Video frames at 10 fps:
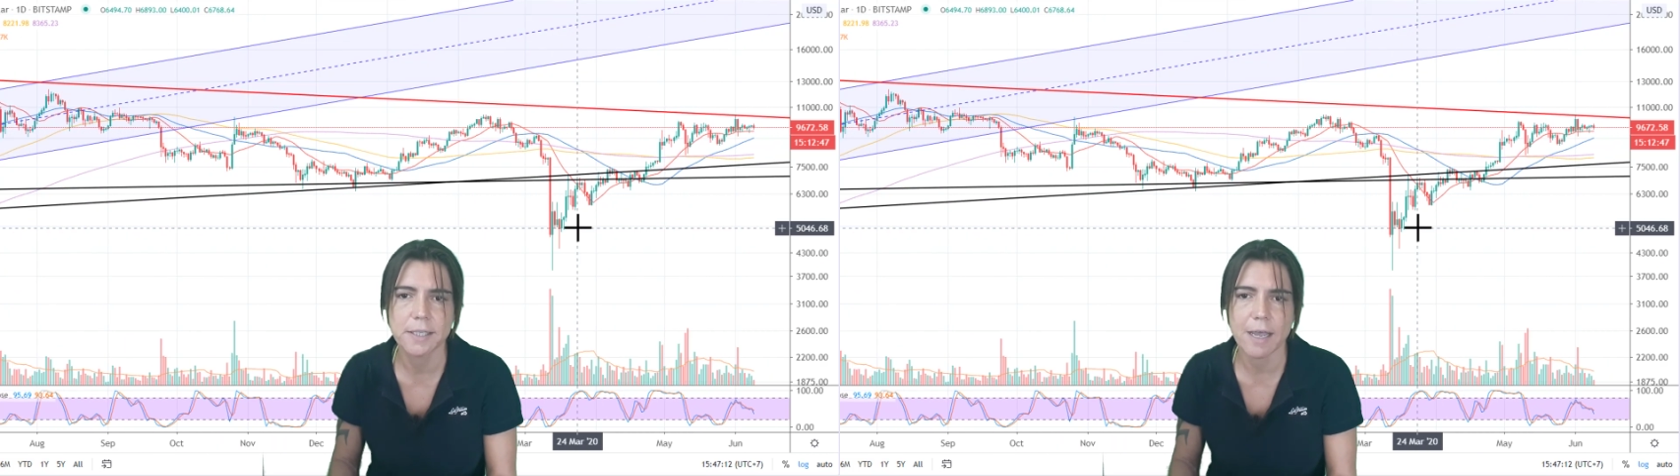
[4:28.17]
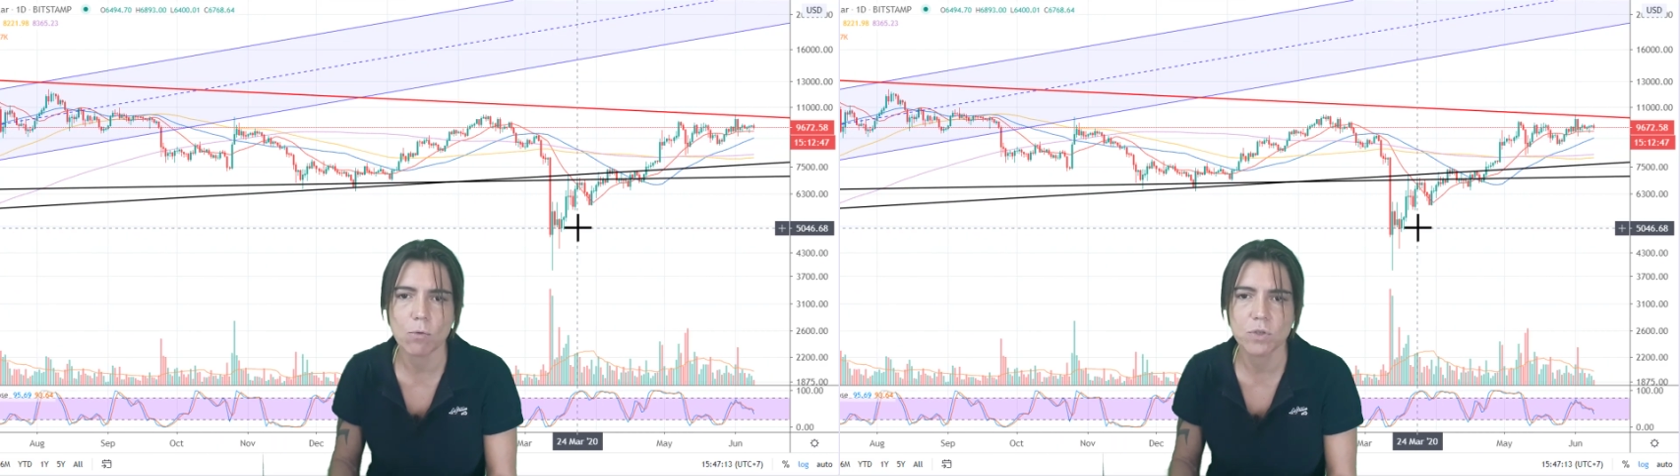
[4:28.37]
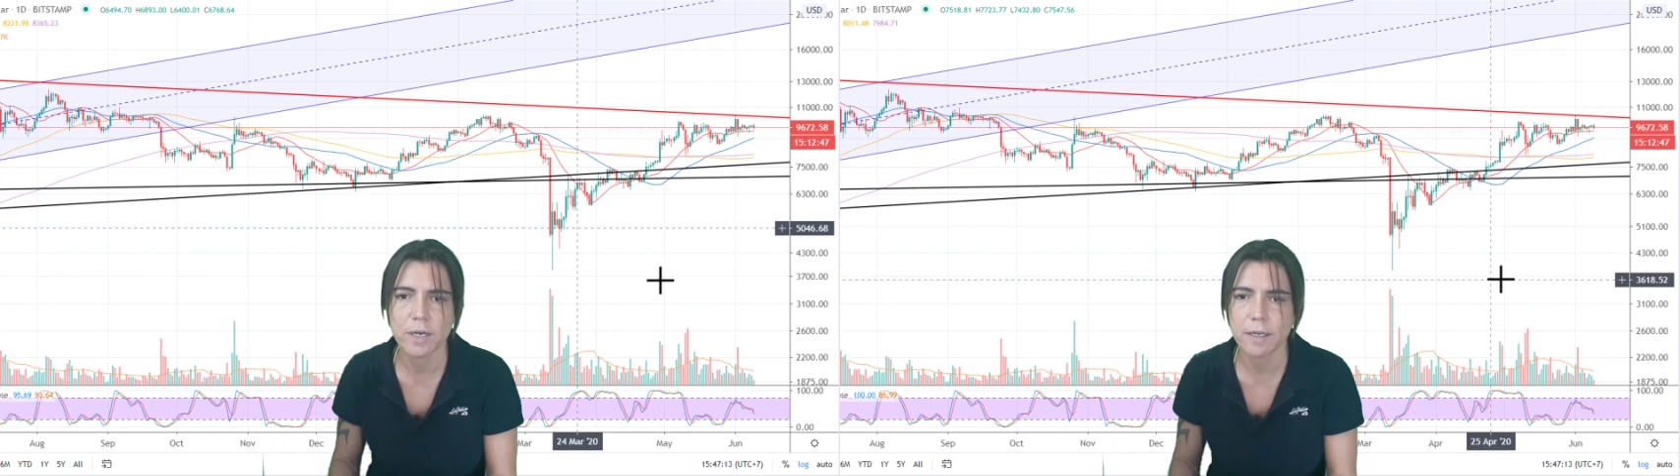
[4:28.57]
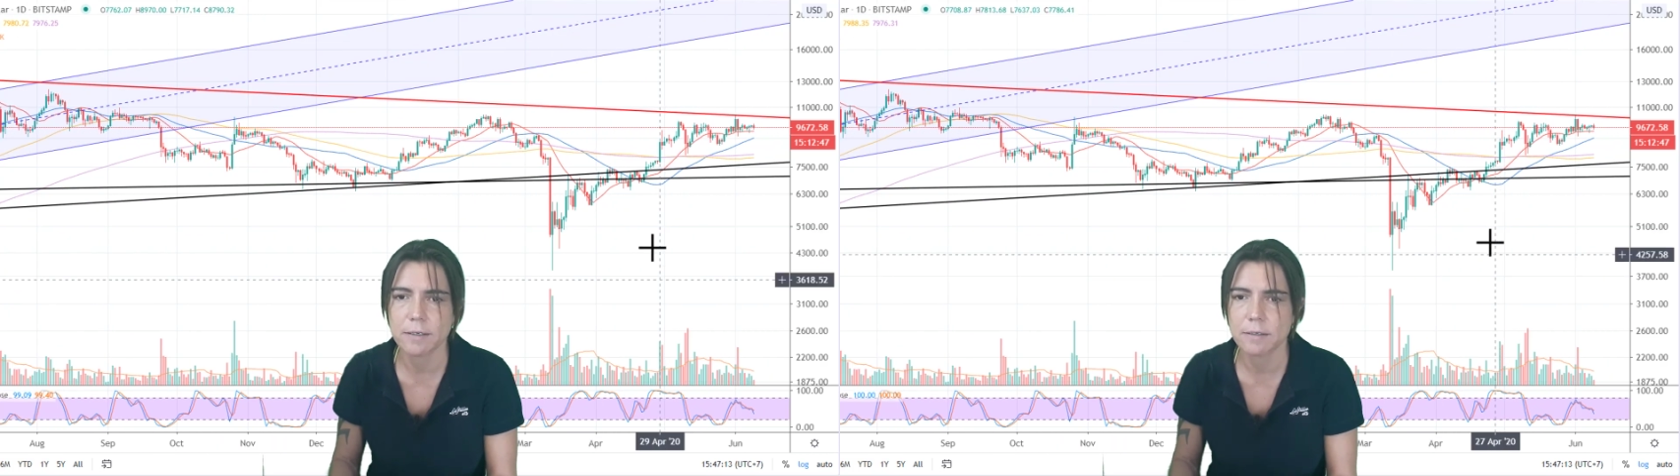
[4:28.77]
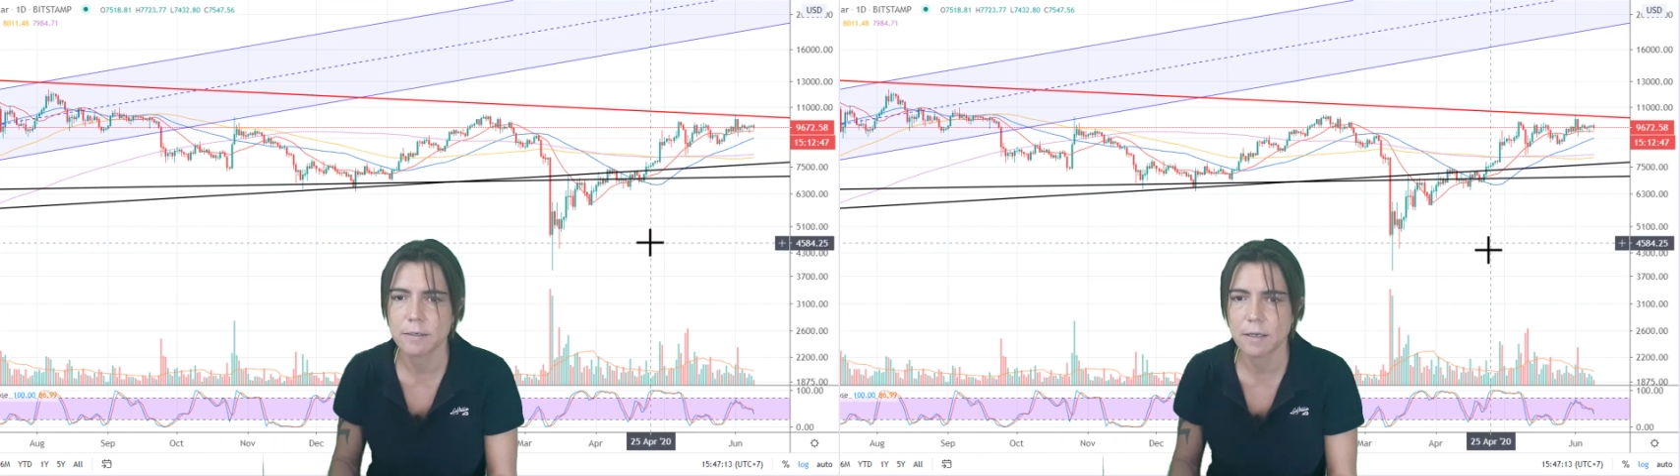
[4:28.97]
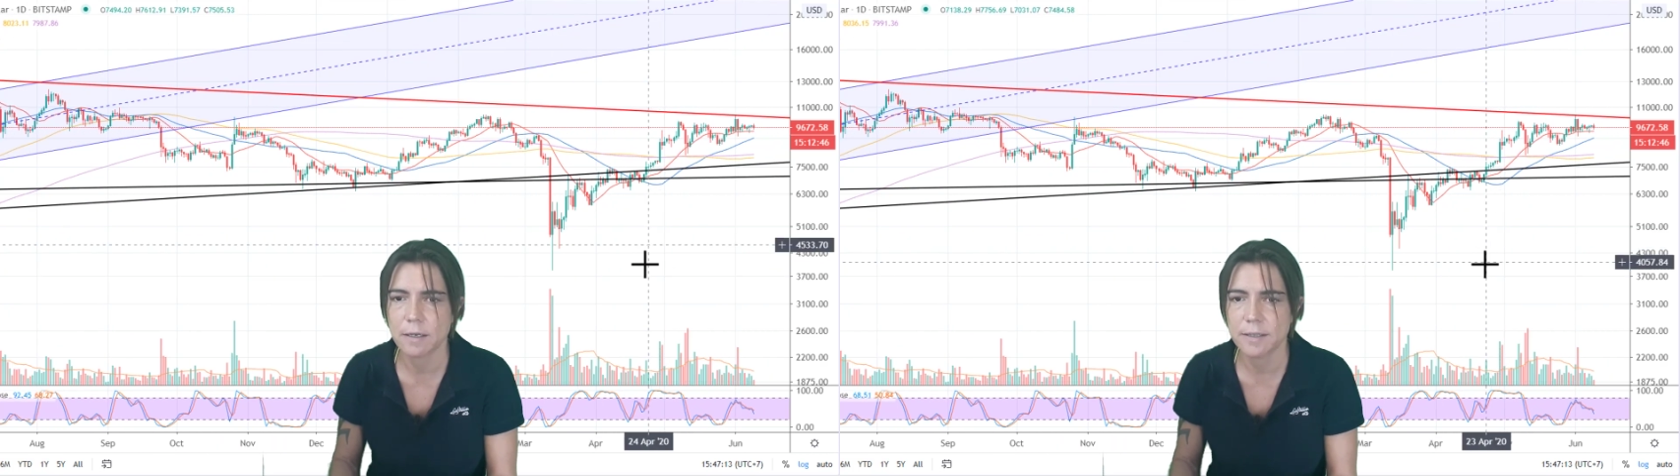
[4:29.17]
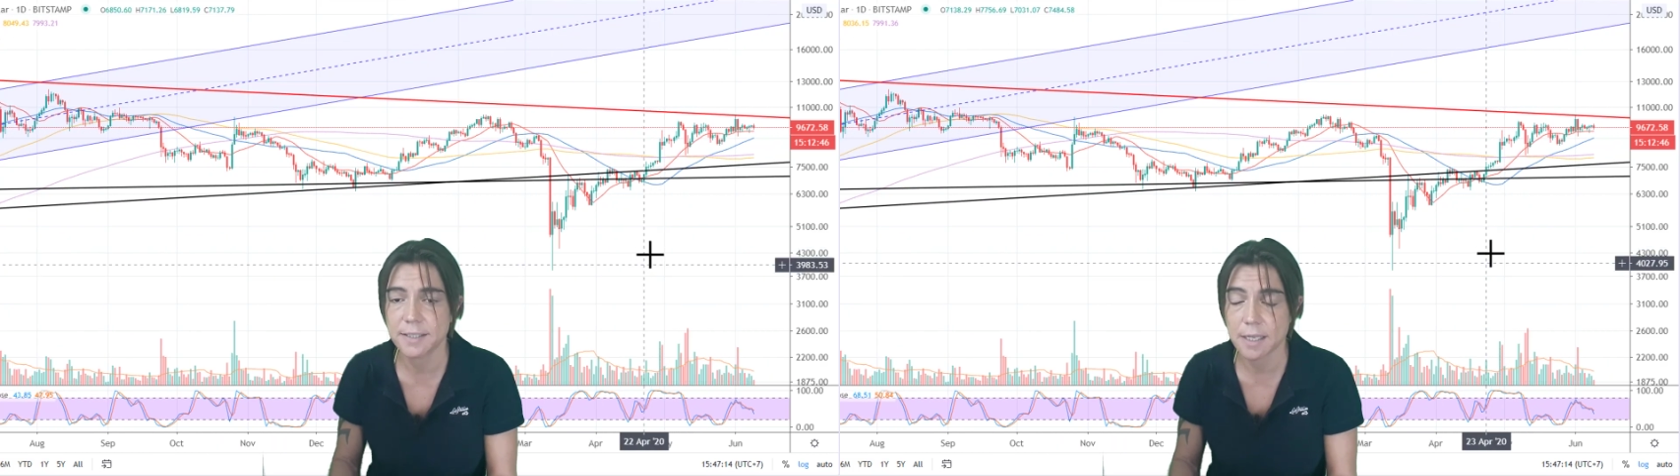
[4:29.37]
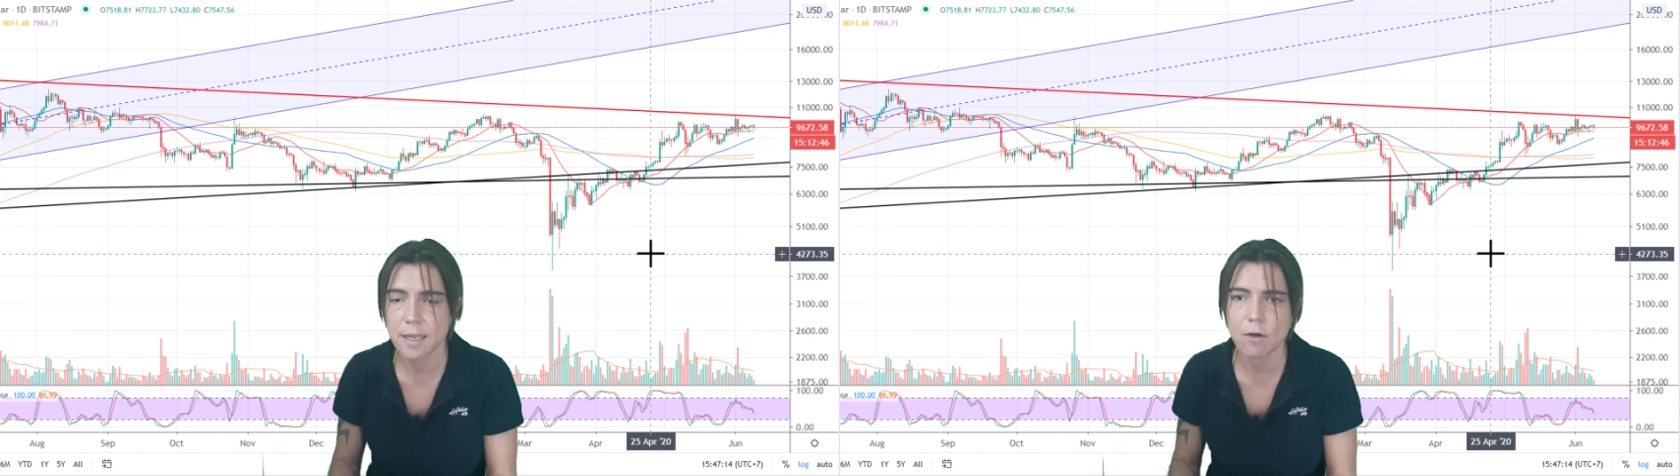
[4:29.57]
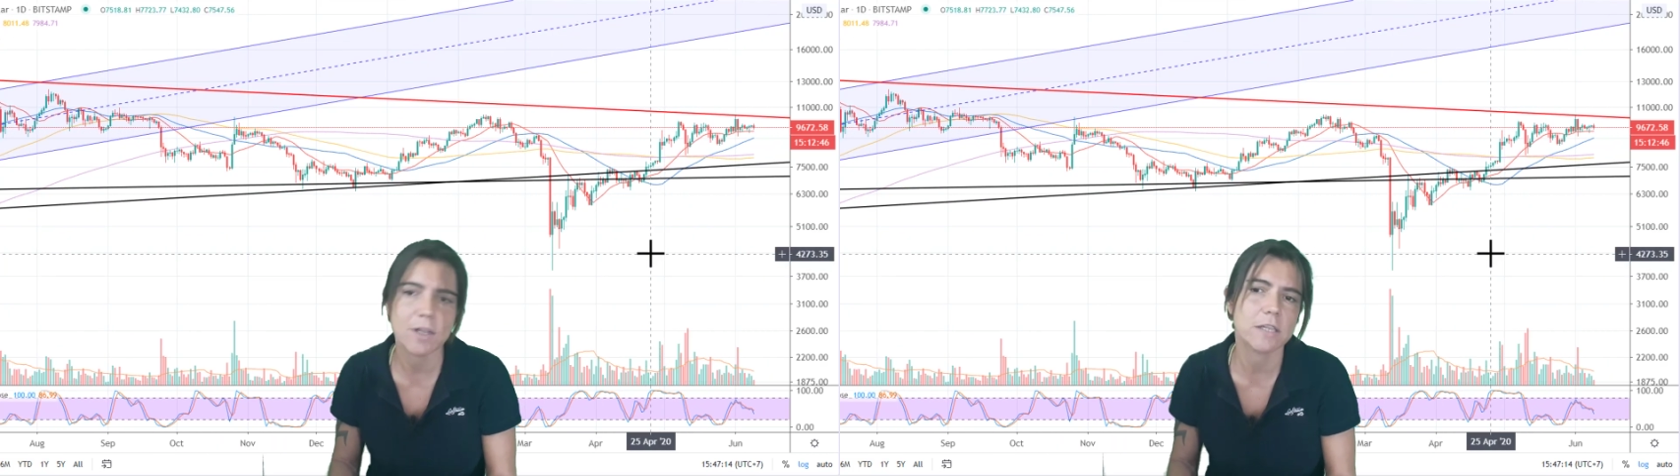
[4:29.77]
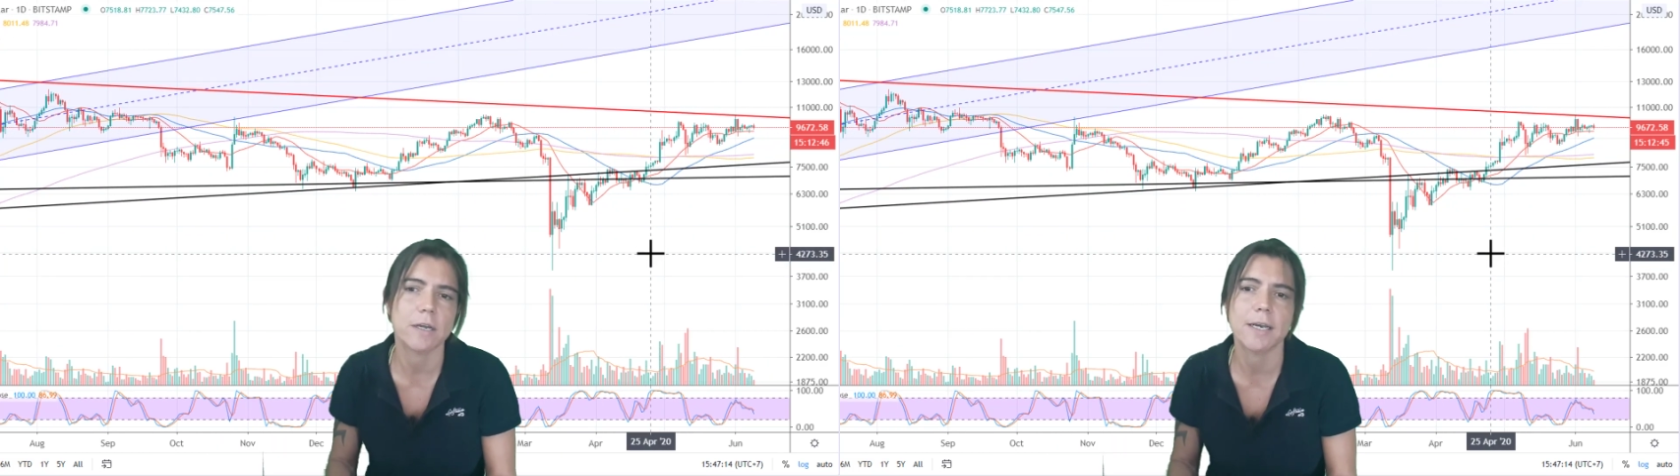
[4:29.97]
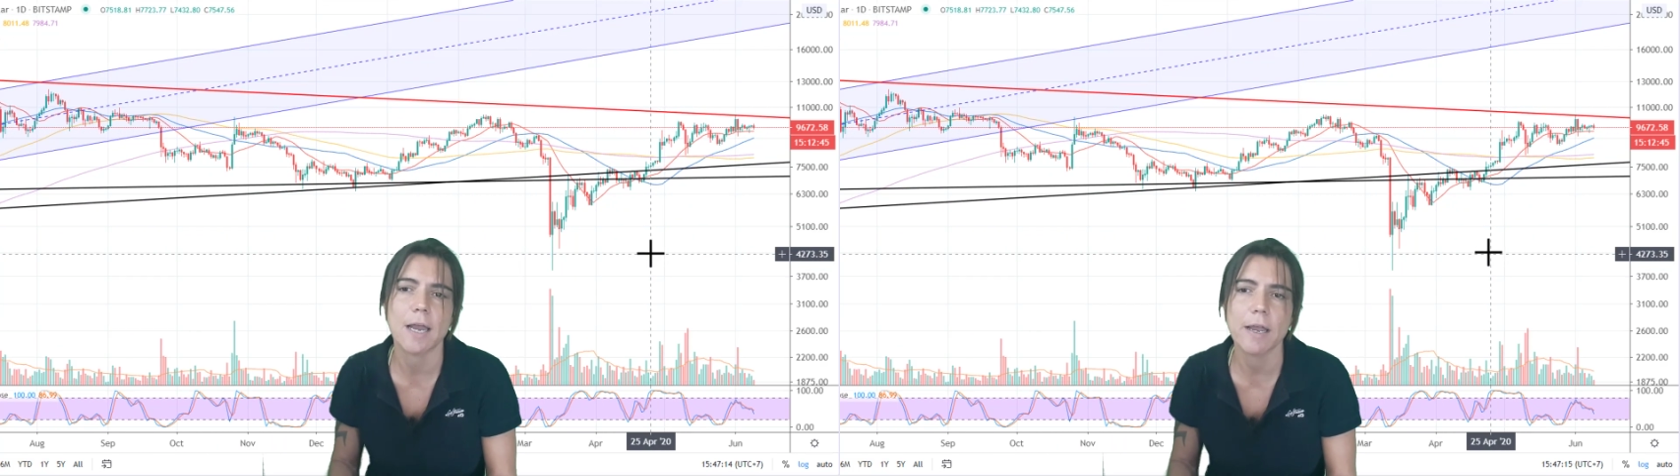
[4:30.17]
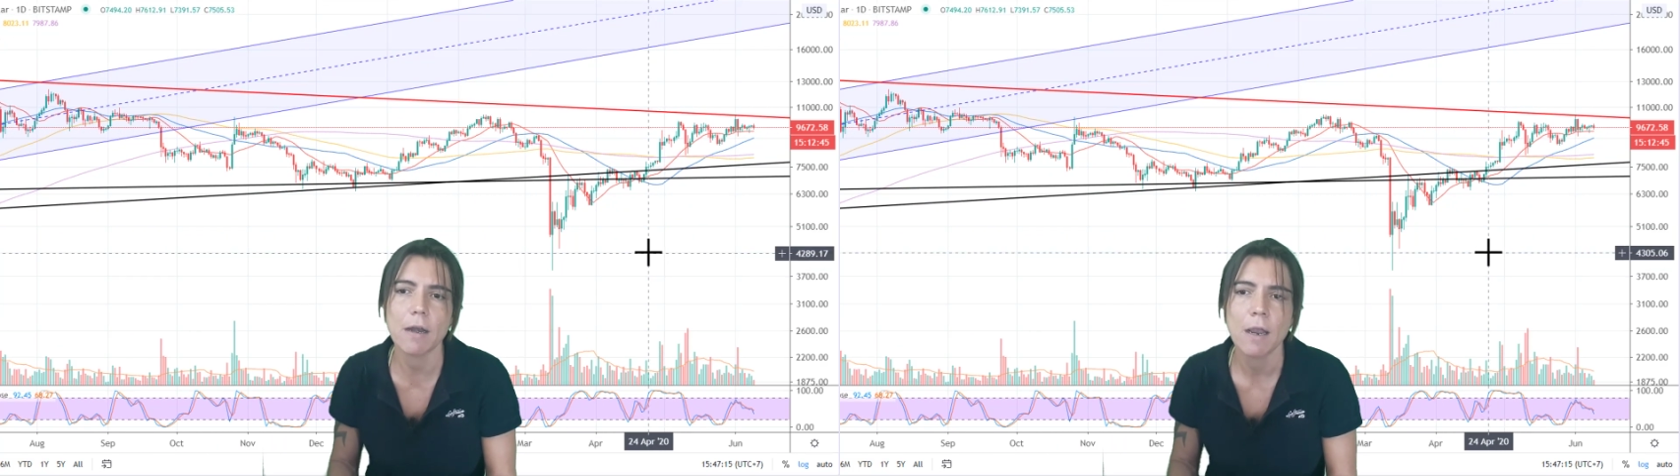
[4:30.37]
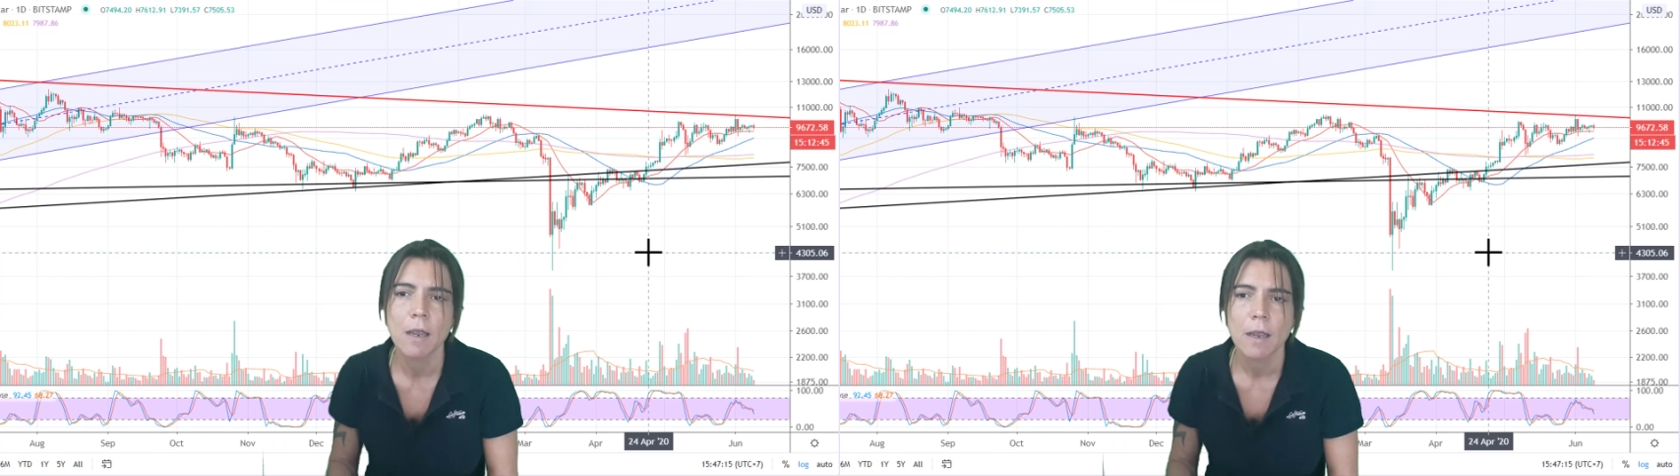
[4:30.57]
downtrend, this diagonal trend line,